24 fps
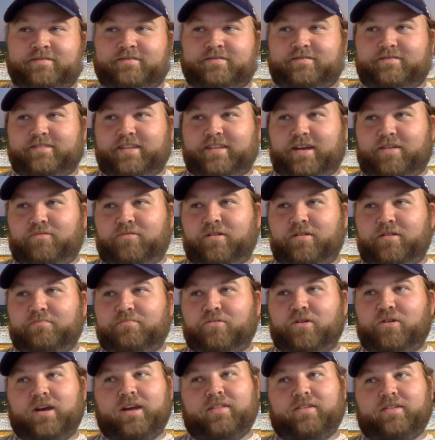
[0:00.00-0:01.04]
That one
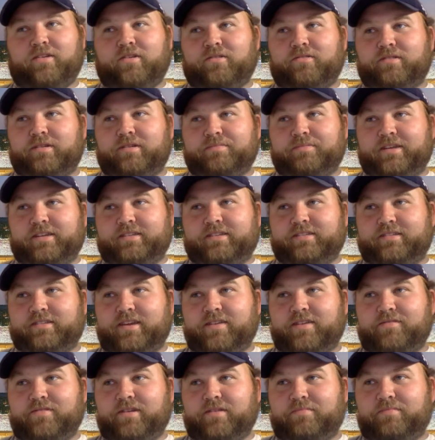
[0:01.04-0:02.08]
play, though, I mean,
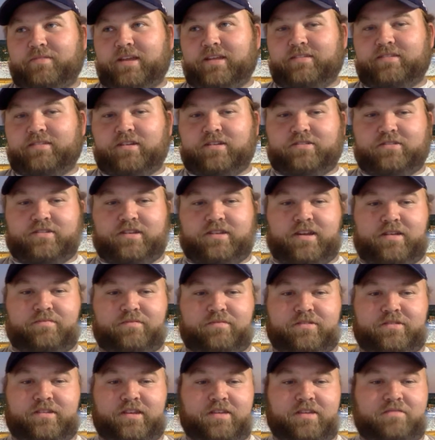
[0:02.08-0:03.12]
giving up that touchdown
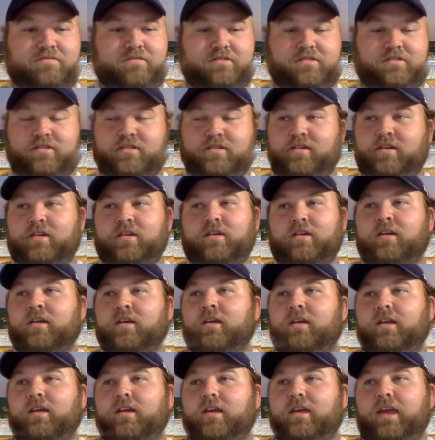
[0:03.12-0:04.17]
he was
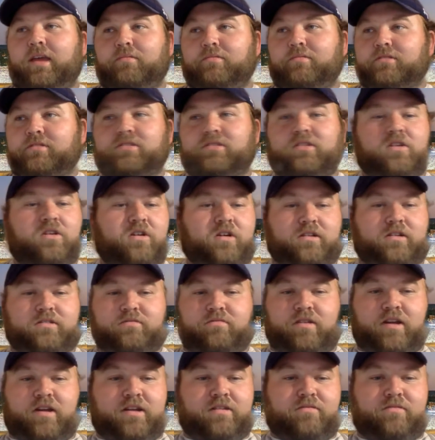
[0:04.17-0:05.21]
cooked
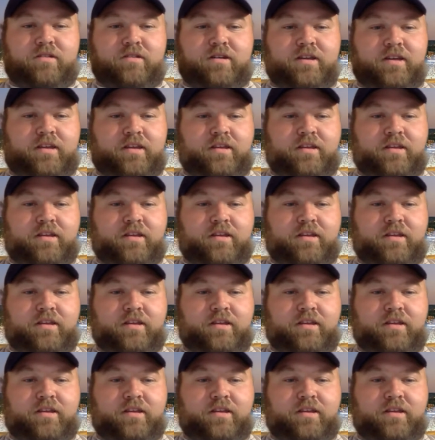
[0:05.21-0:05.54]
right away.